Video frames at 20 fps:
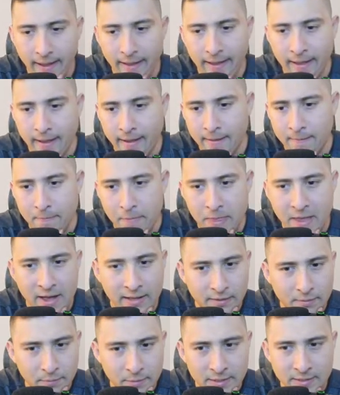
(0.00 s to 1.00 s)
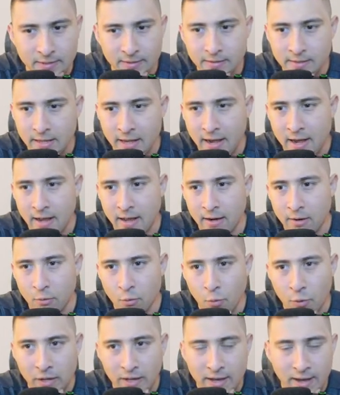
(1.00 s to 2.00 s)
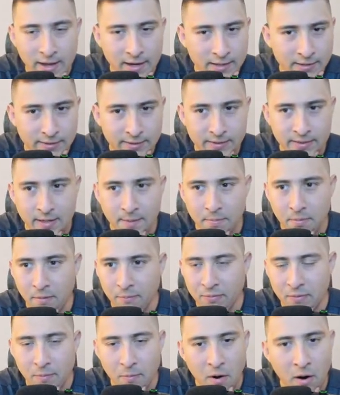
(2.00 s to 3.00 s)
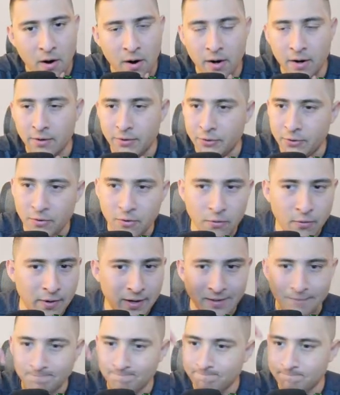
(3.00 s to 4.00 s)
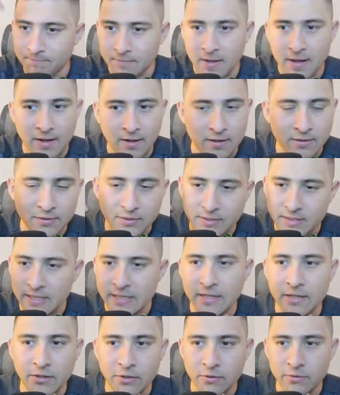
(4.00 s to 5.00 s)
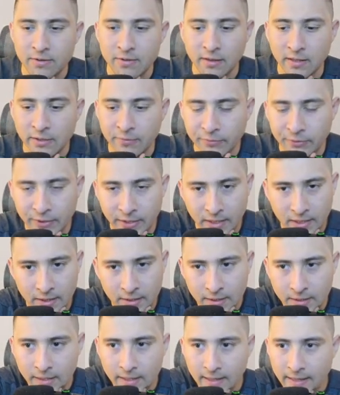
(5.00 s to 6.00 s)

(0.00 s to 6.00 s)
And that means that we gotta step up the bar, you know, and and continue delivering.